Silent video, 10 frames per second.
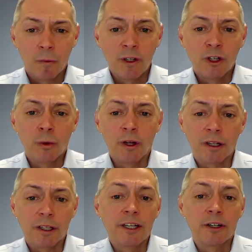What you will
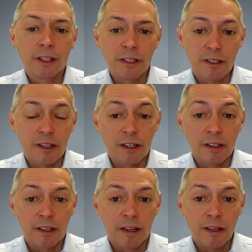clearly
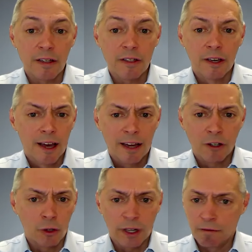see is, and
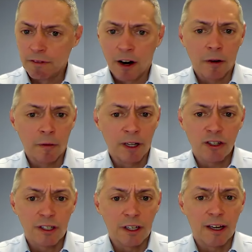you can very much
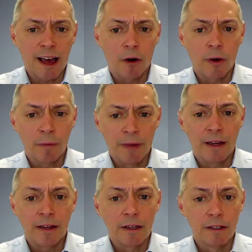see how it
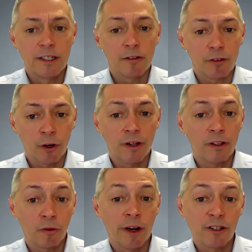may differ and
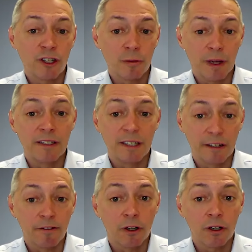the ranges may
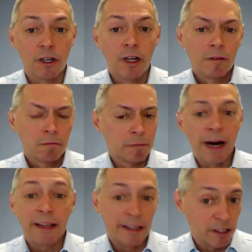differ
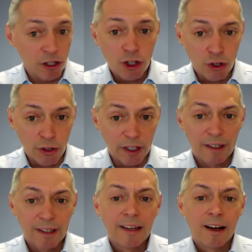by
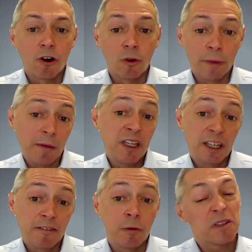industry, or maybe
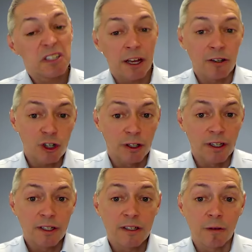even potentially
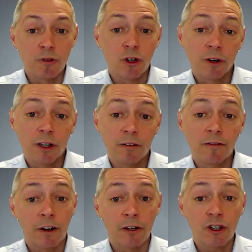to some degree
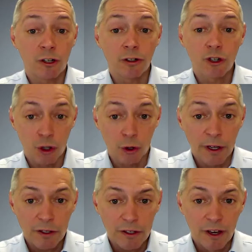functional
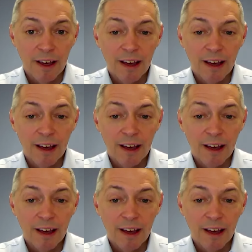choice.